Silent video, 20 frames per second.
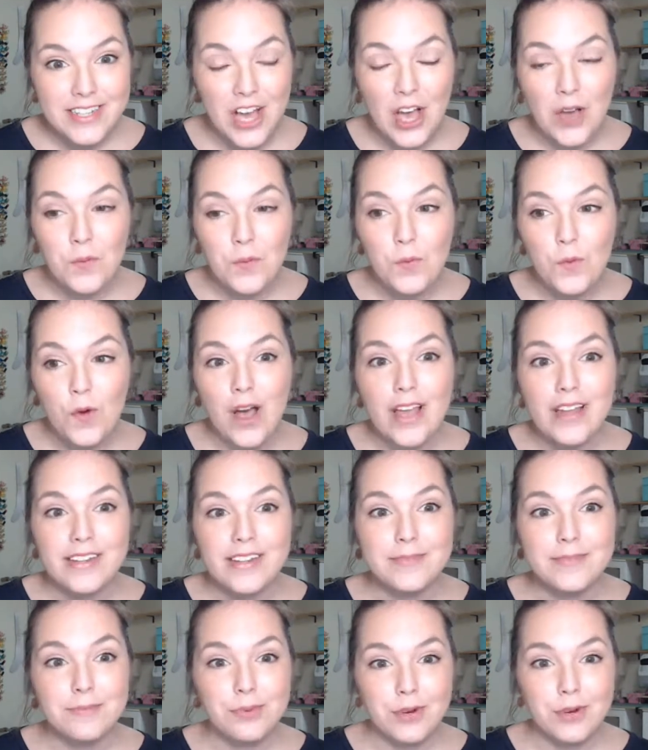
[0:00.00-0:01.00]
on what
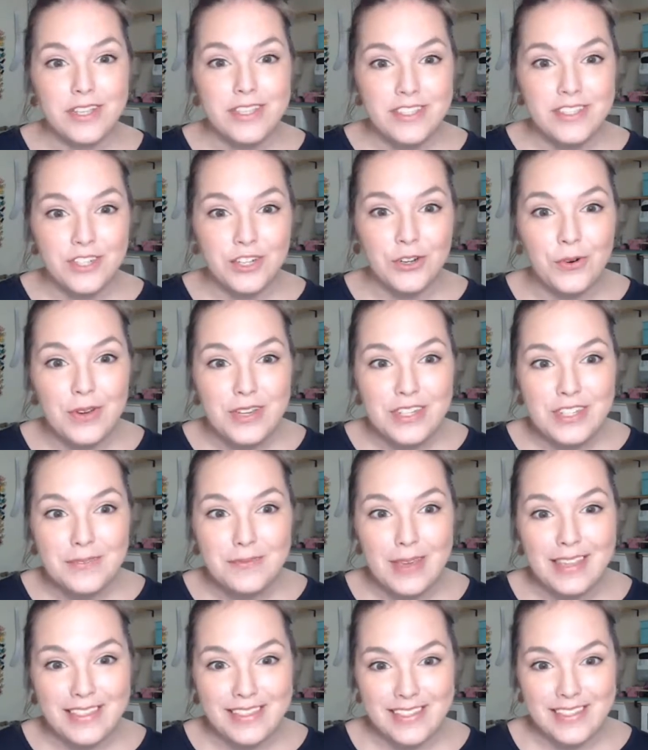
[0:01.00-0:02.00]
prints are going to
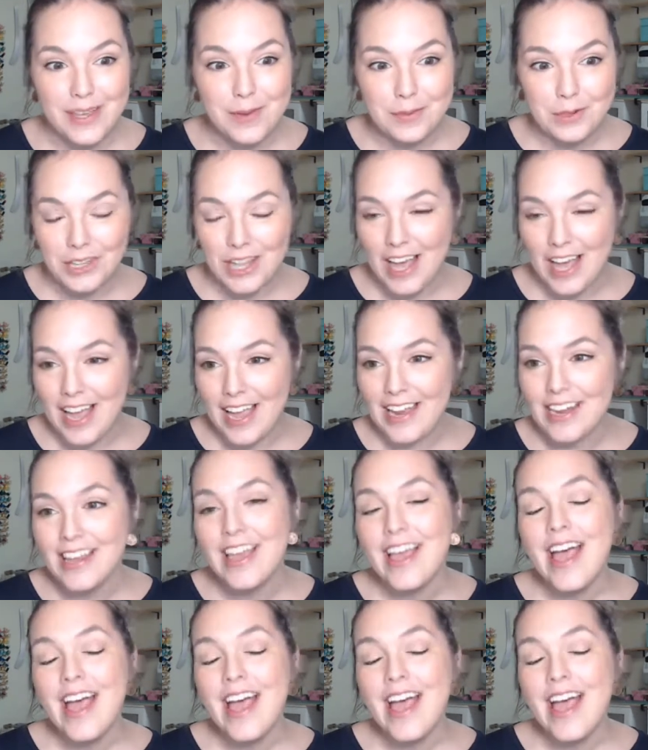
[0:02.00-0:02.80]
make the summer line.